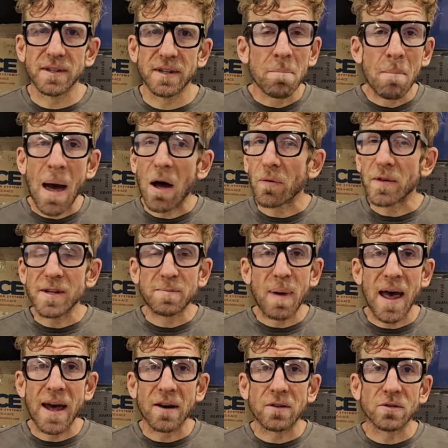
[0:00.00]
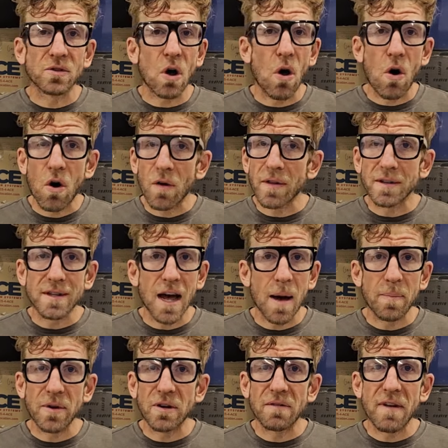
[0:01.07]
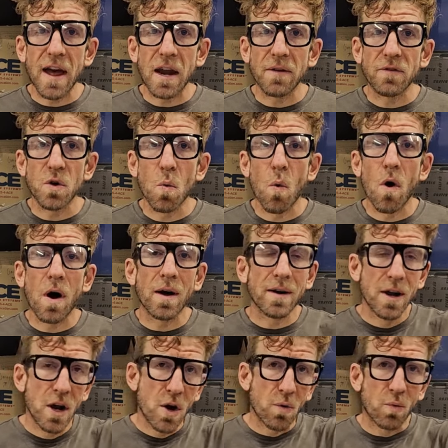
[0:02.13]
you could mount these panels on the top of your van if you want,